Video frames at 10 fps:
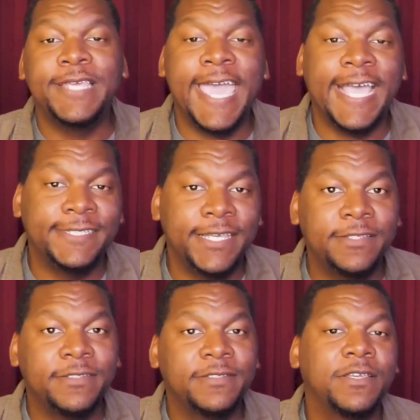
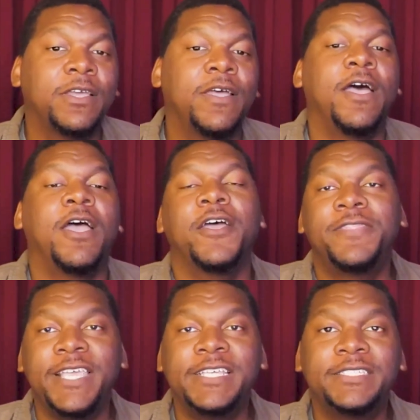assets are
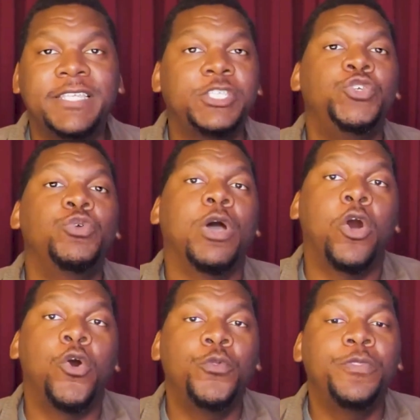things that you
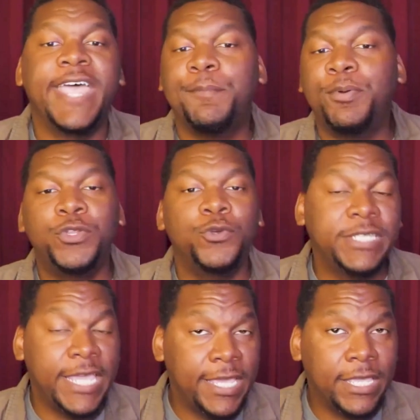own that produce
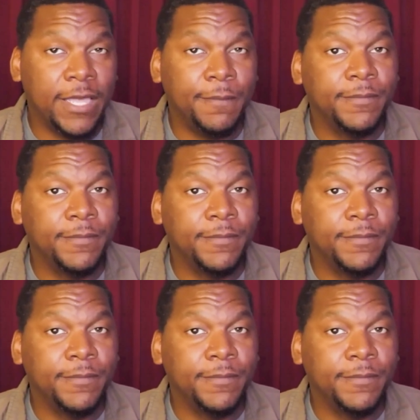income.